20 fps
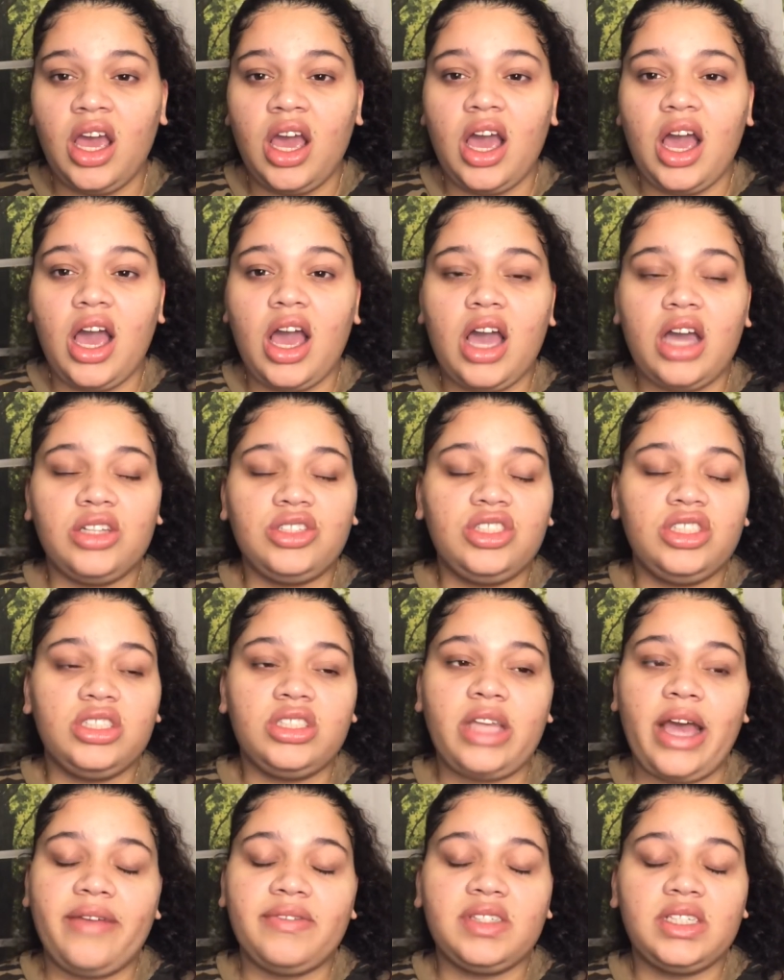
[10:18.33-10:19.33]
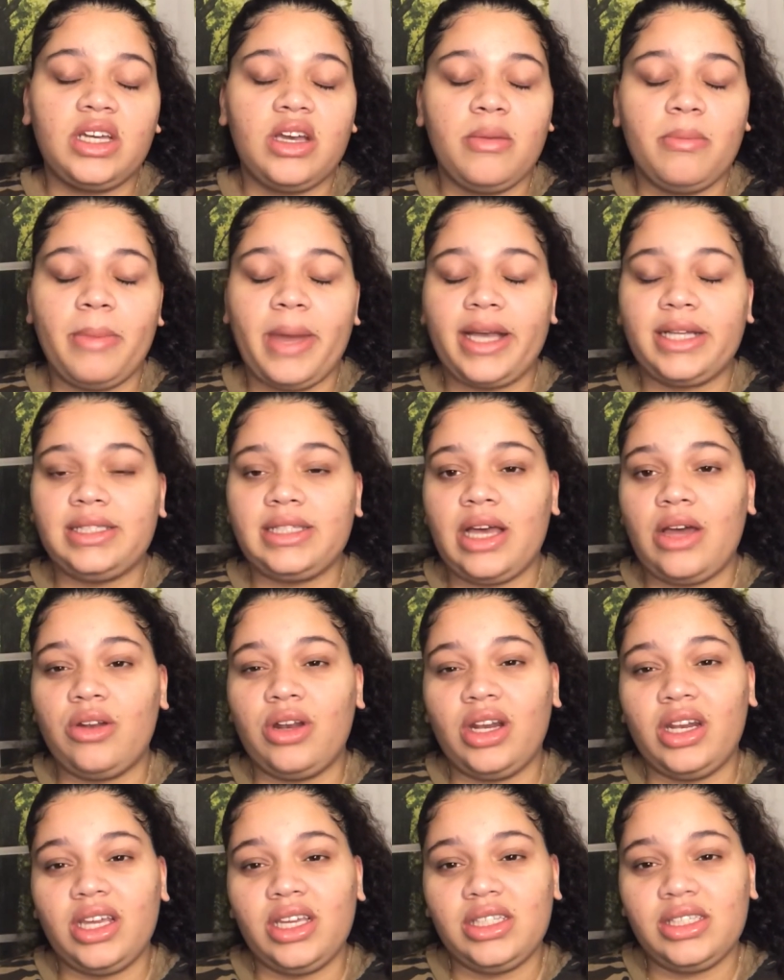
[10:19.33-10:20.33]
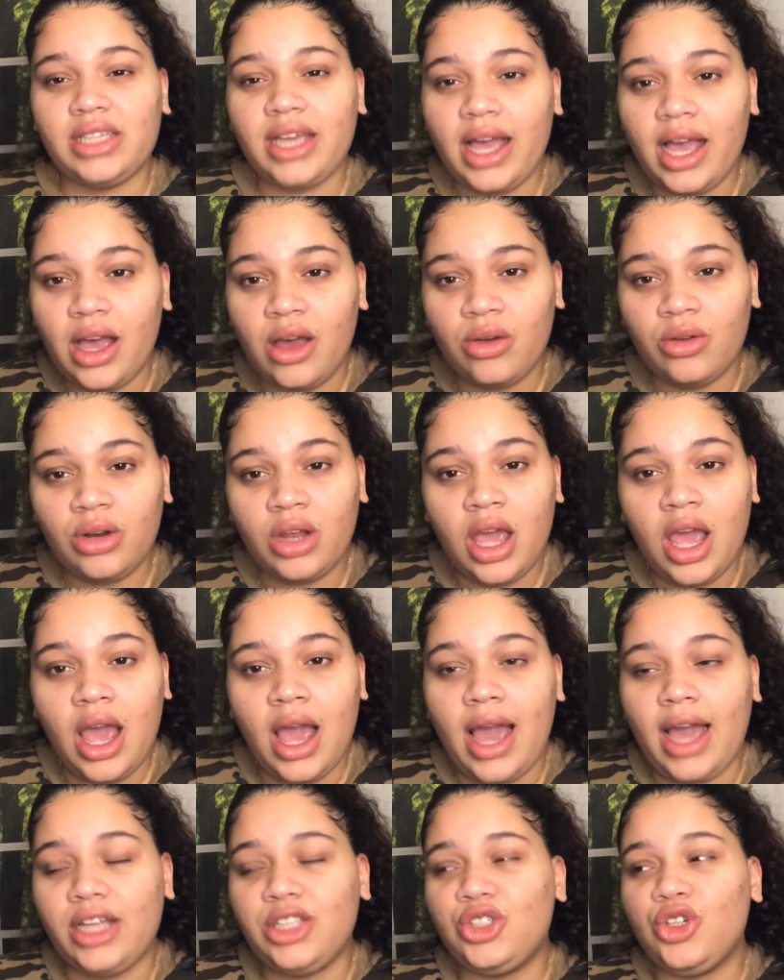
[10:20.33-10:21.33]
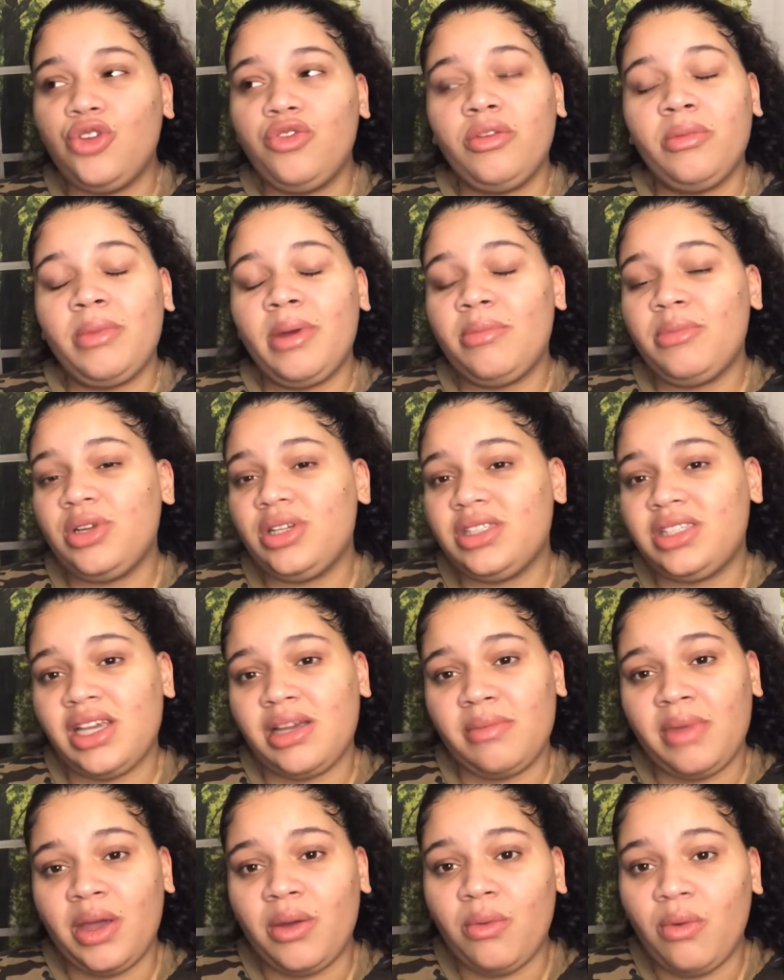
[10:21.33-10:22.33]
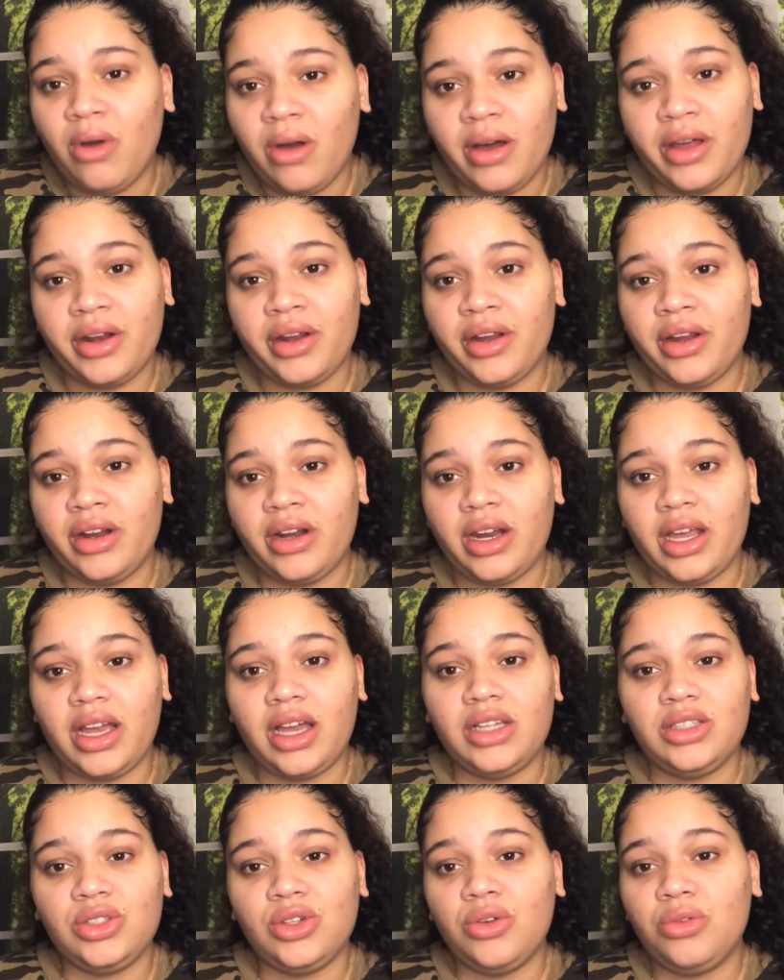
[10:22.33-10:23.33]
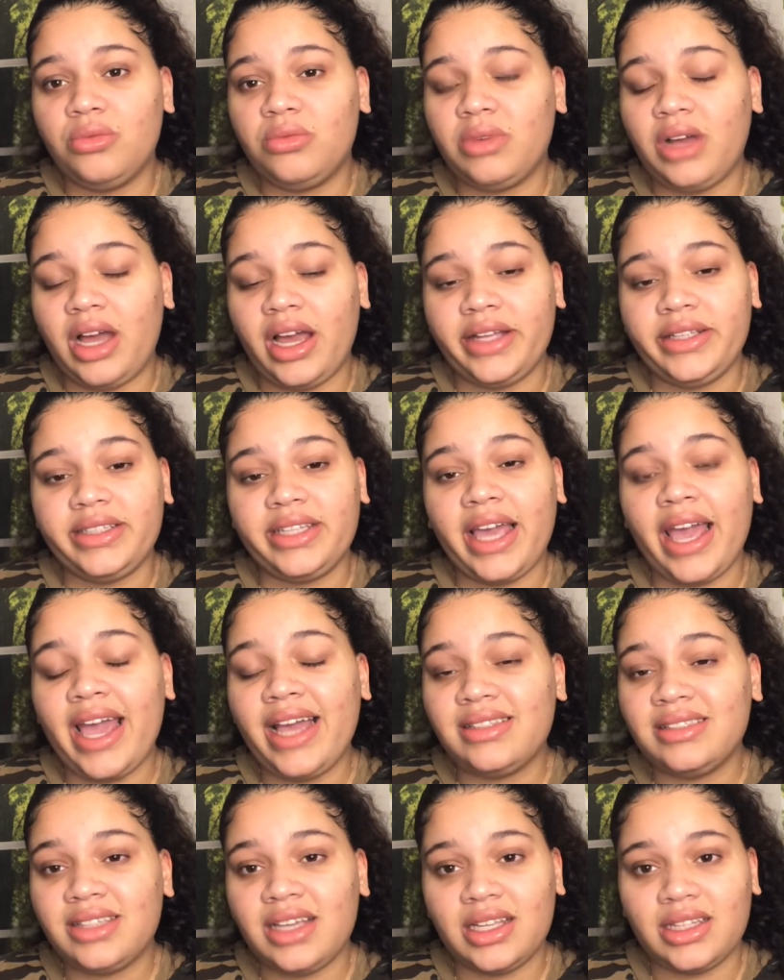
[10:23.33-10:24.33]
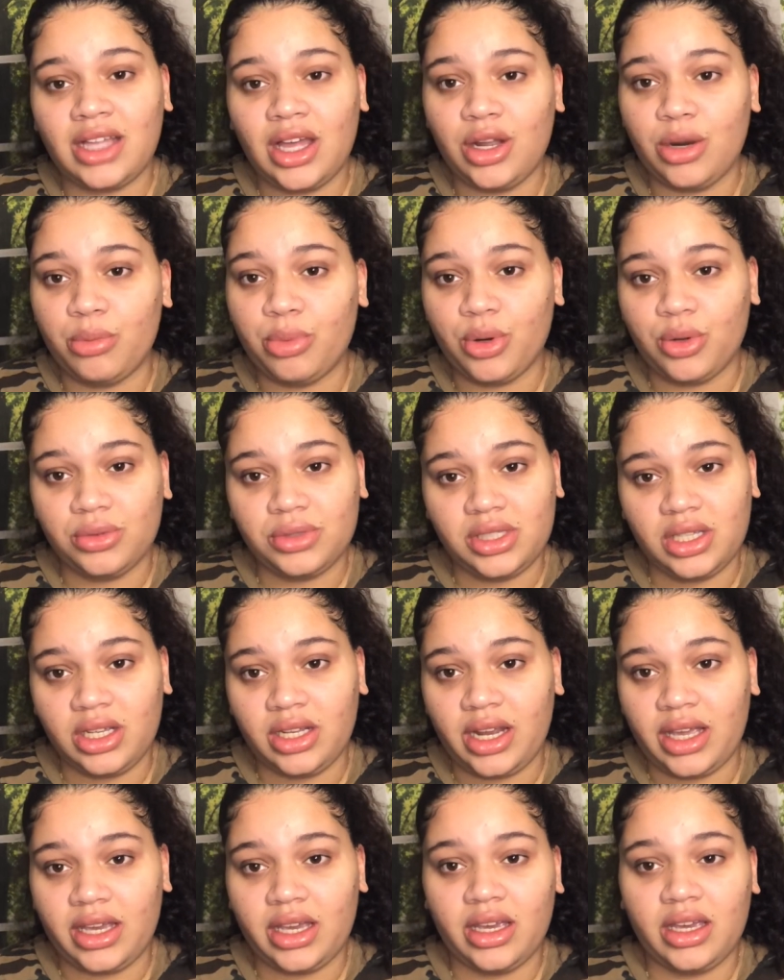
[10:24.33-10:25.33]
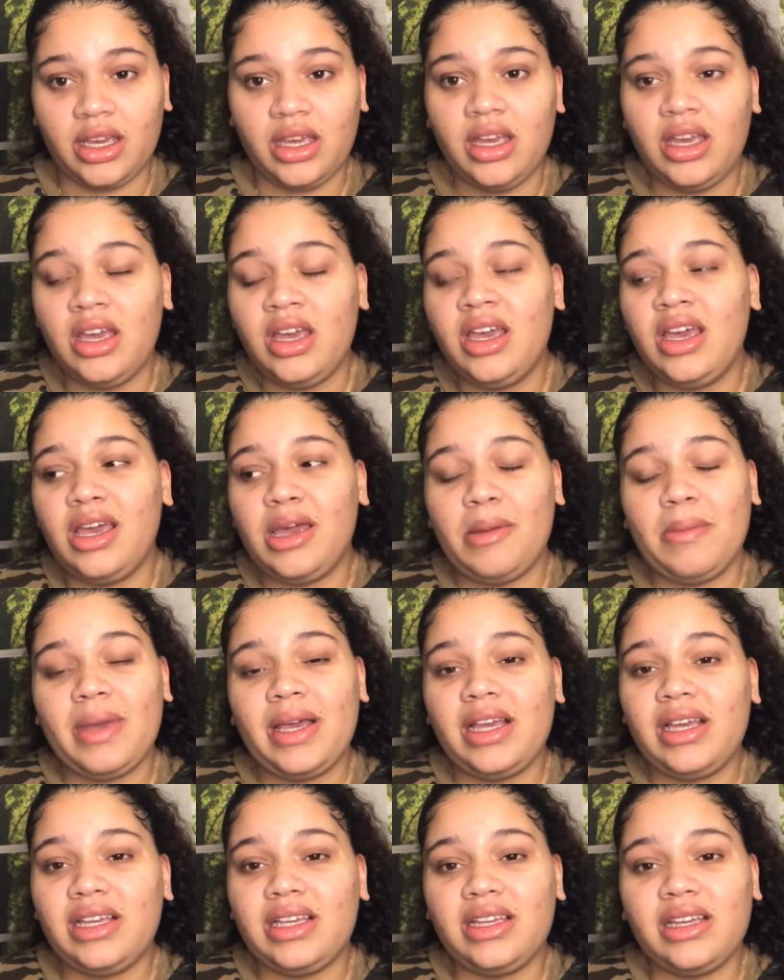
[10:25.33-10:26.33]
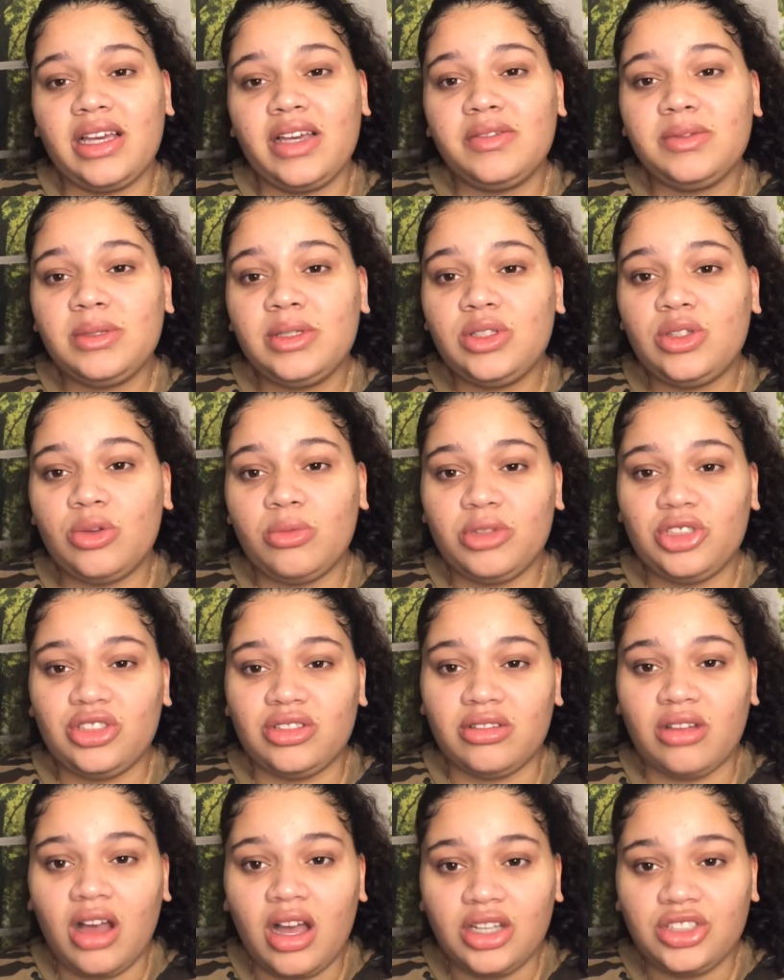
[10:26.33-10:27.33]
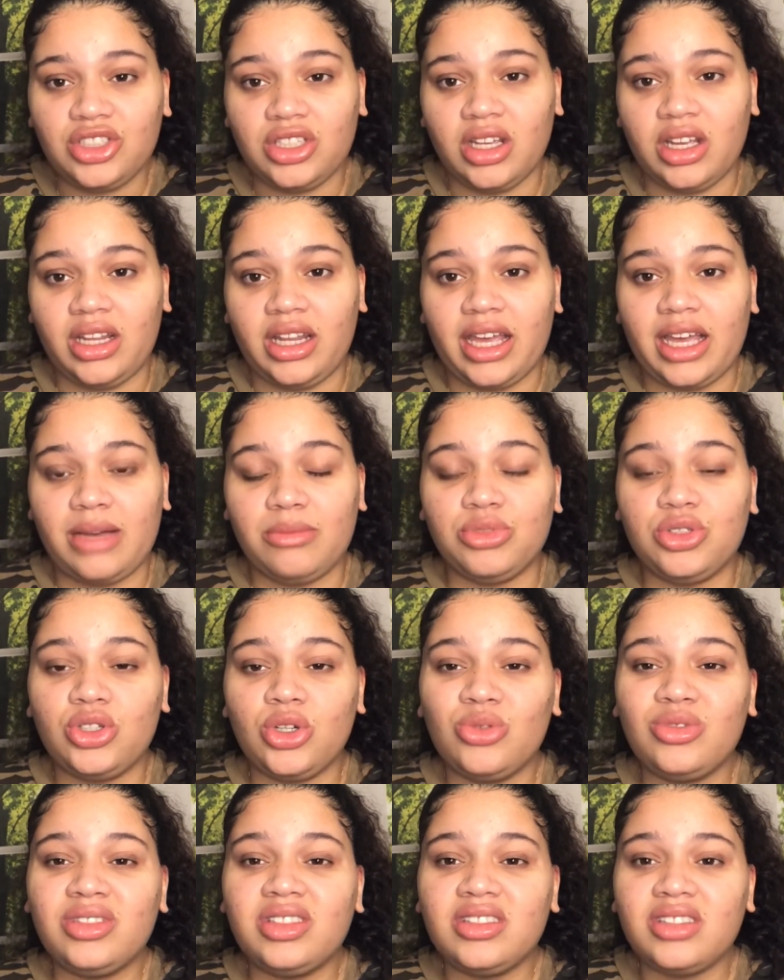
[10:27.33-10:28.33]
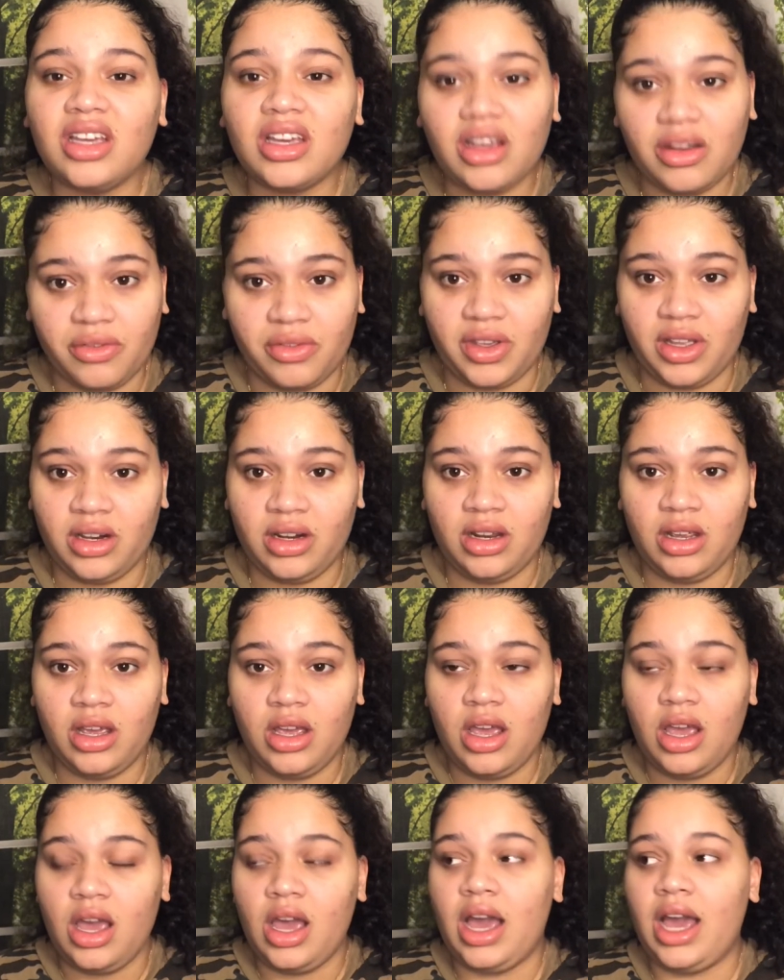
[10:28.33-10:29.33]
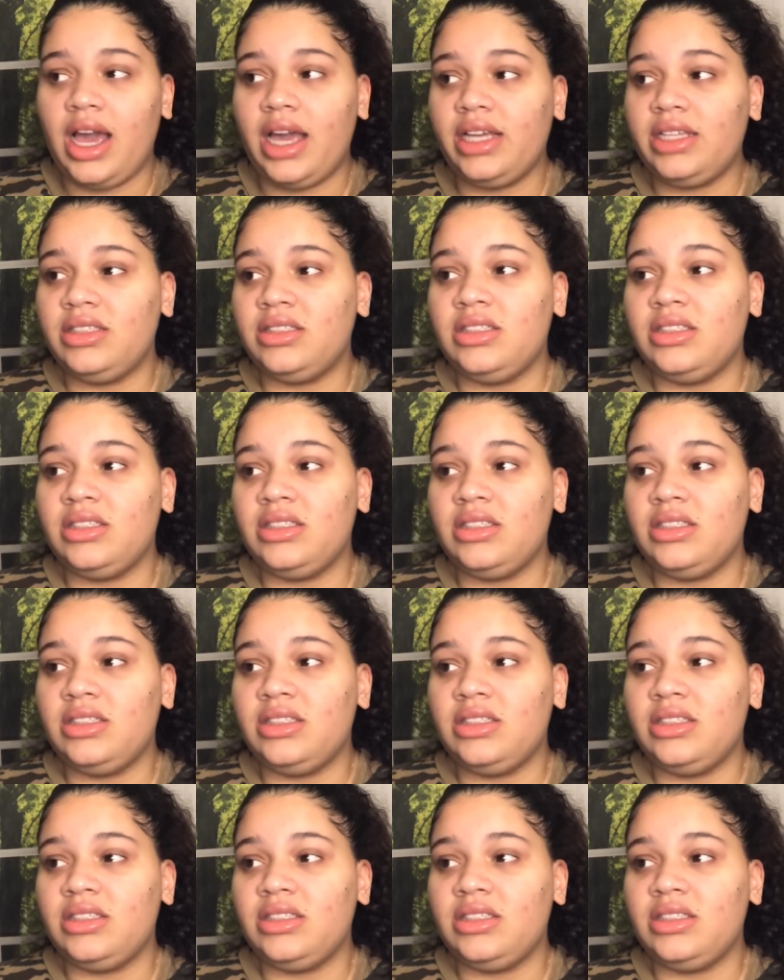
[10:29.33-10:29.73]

I'll just have to come back down and lay down. I don't remember to take my water. Like, I can't take down a protein. Like, it gives me so much nausea. Like, I'm so sick of it. I'm